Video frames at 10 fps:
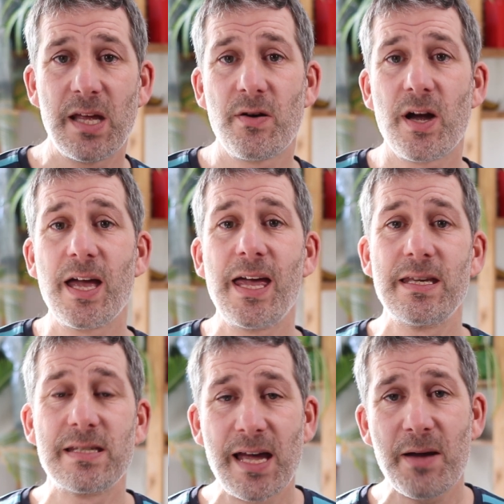There are
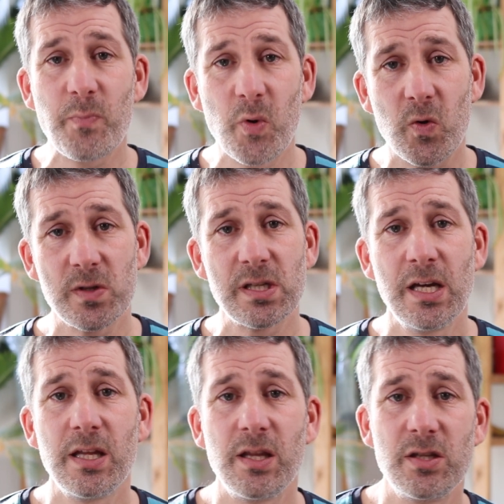exam boards
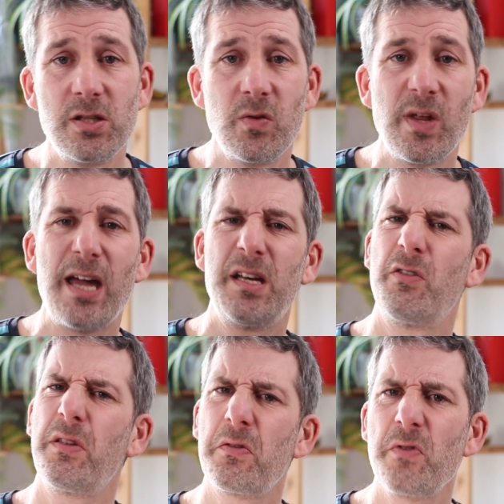that do that, and
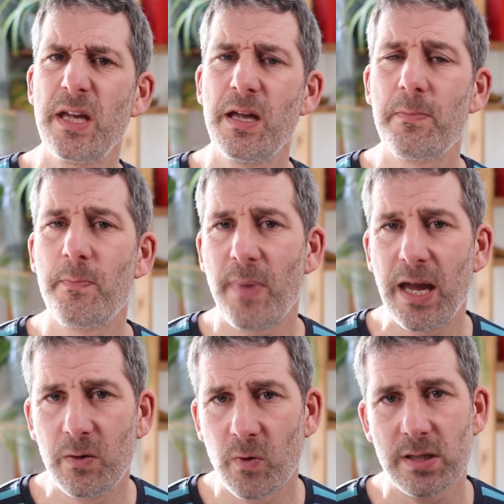there are 3
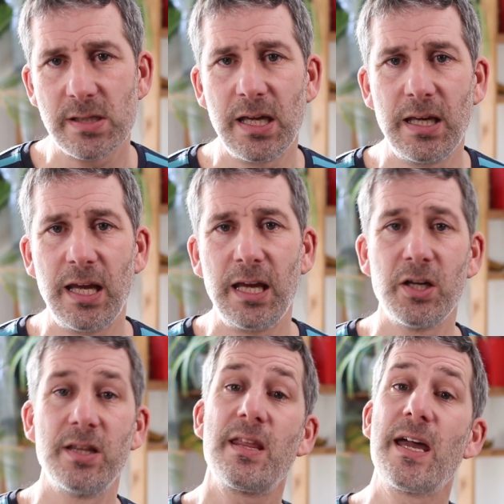main ones in England.